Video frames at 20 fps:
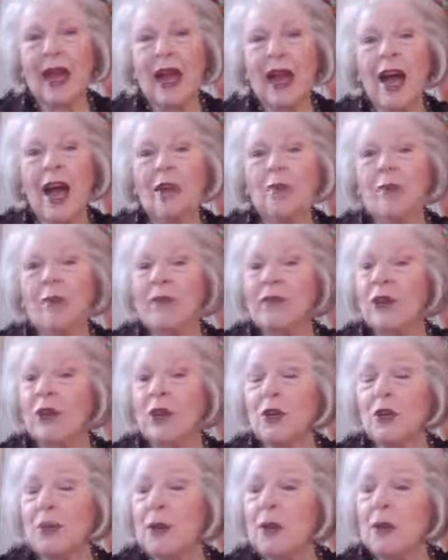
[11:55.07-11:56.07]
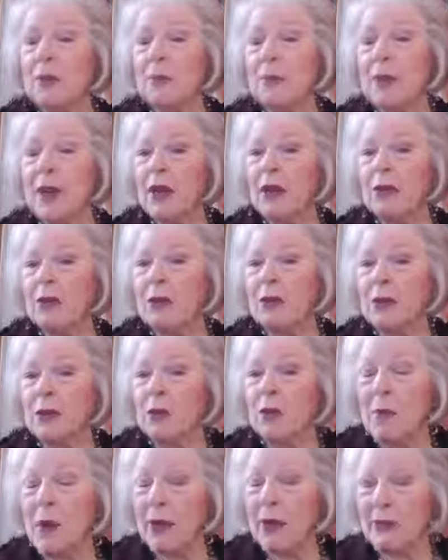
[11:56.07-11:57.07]
I'll be very transparent with
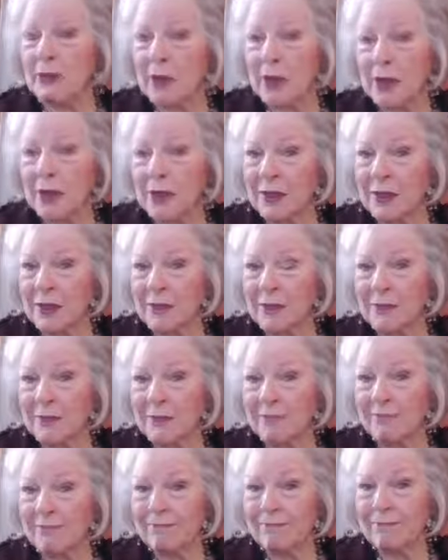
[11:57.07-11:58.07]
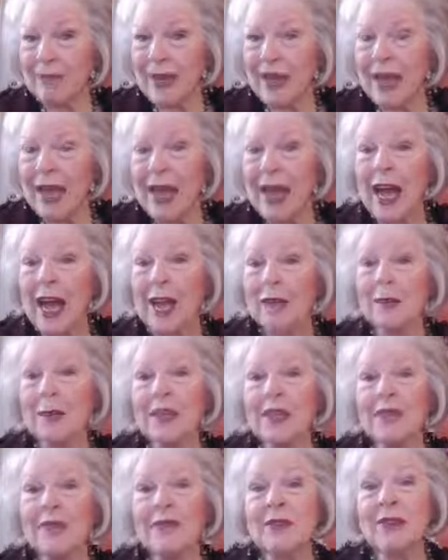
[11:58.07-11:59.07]
you, my friends. I'm
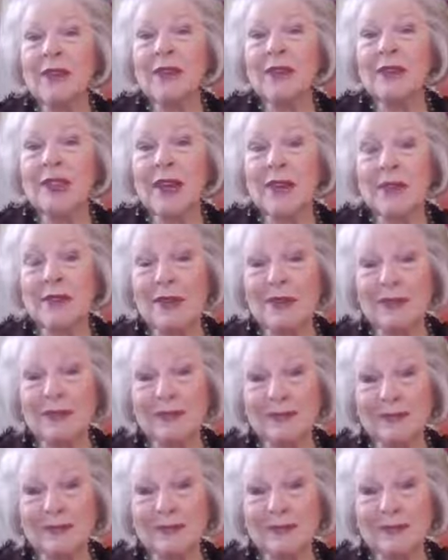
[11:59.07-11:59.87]
77